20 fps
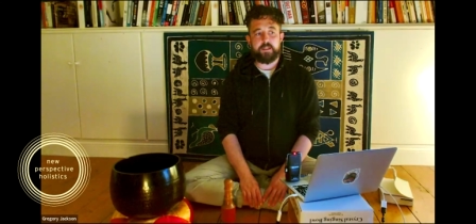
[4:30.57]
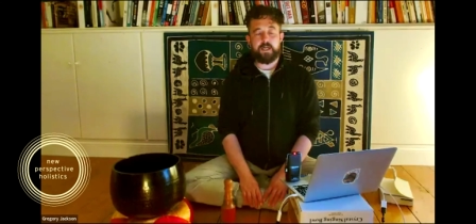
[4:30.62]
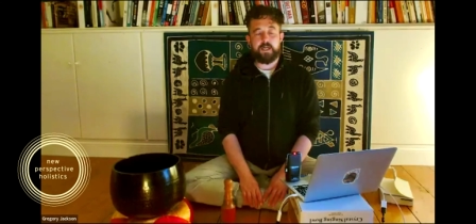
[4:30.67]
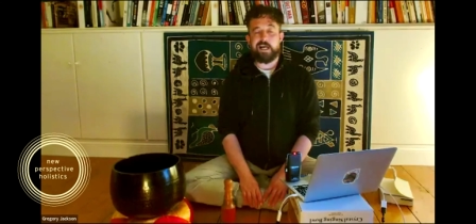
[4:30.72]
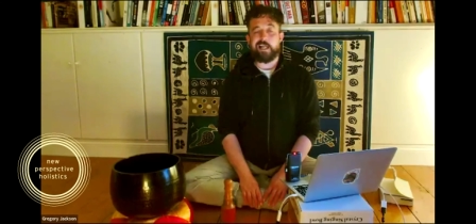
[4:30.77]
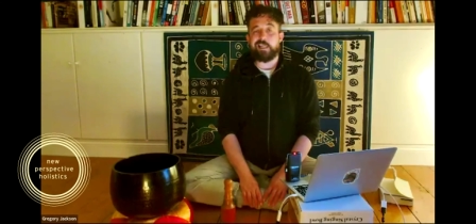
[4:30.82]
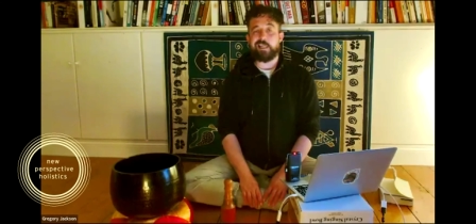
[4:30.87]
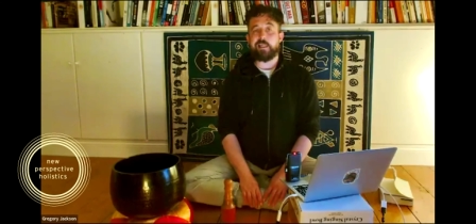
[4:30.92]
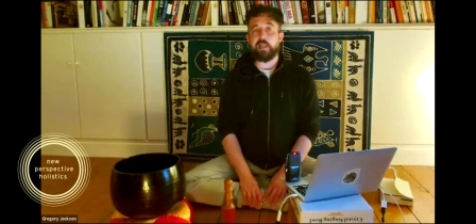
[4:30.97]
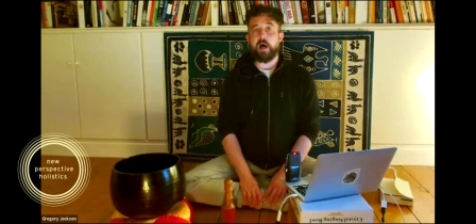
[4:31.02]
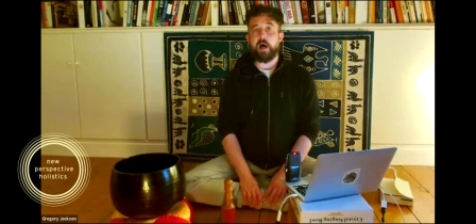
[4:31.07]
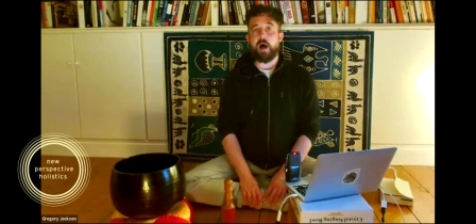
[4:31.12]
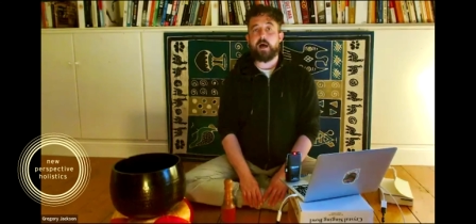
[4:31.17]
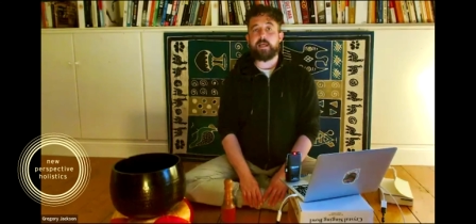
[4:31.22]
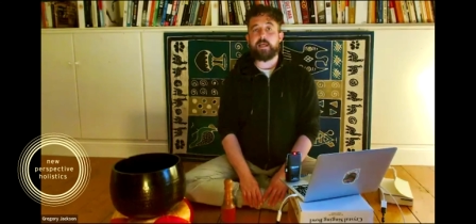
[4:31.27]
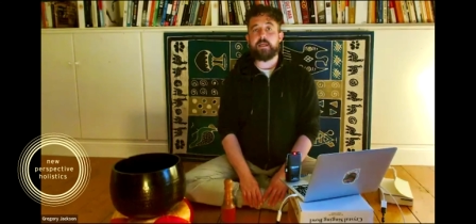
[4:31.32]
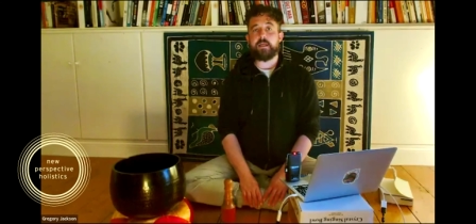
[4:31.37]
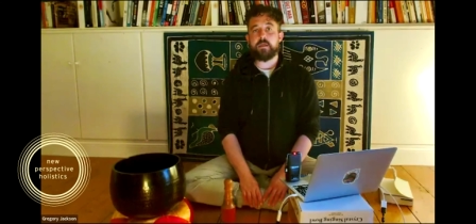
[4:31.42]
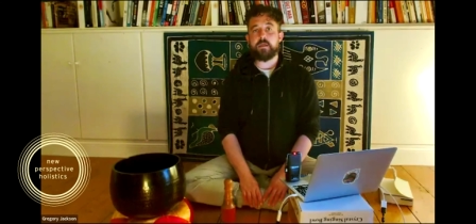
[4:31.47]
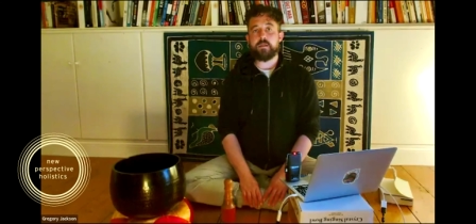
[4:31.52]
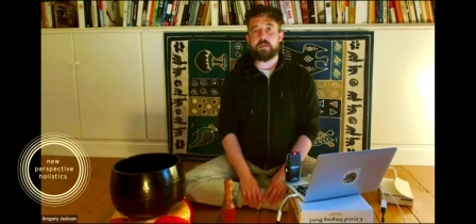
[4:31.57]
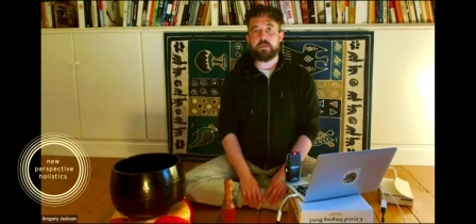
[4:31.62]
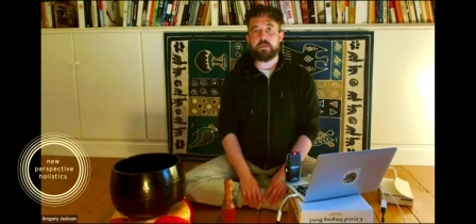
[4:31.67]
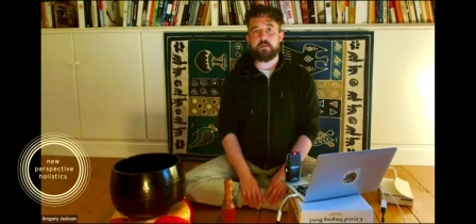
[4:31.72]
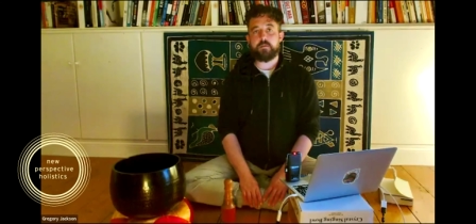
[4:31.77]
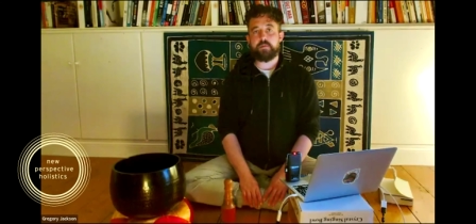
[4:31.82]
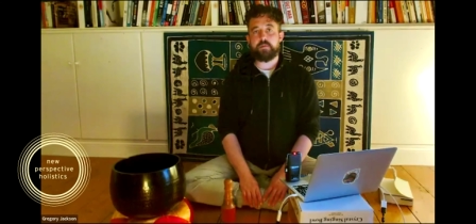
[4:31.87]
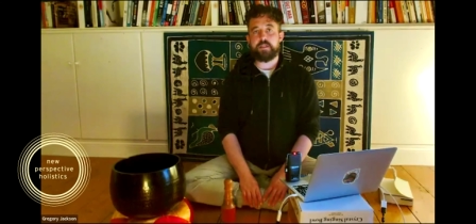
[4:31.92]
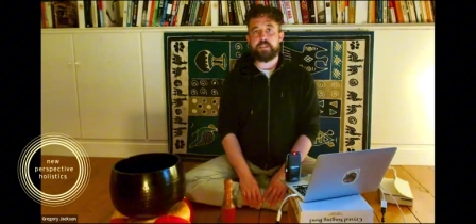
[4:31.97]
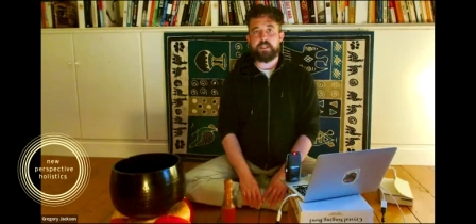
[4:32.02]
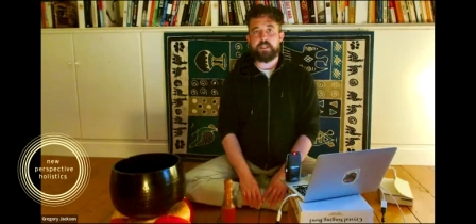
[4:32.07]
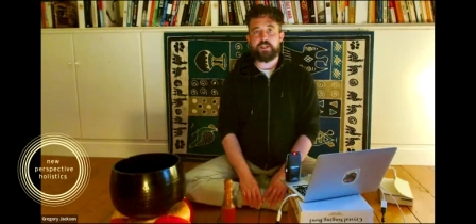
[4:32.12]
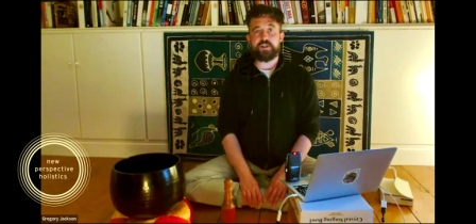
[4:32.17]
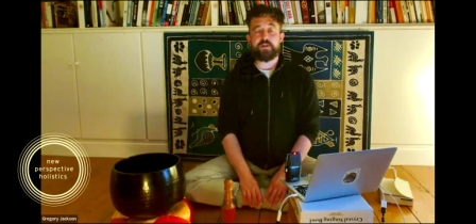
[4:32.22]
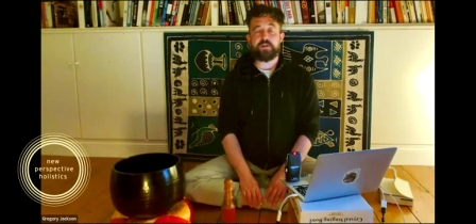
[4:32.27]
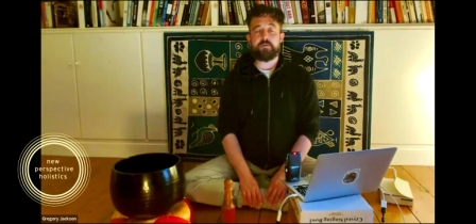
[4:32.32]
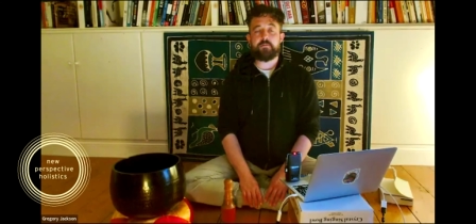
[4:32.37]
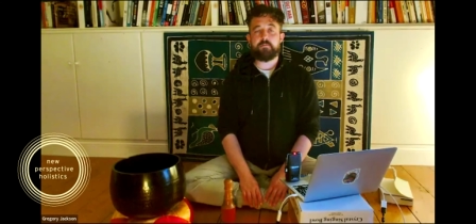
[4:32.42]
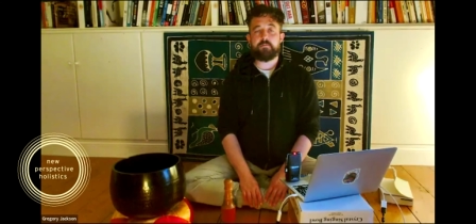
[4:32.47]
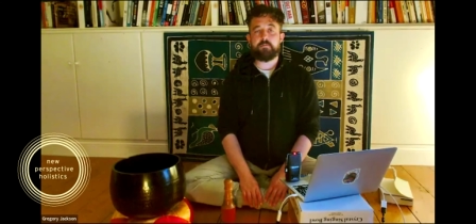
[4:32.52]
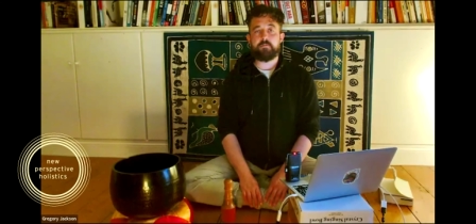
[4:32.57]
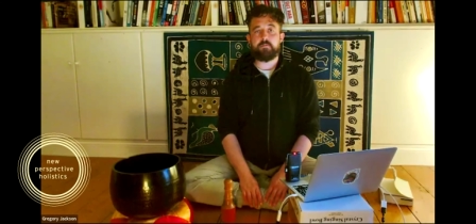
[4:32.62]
aligned position,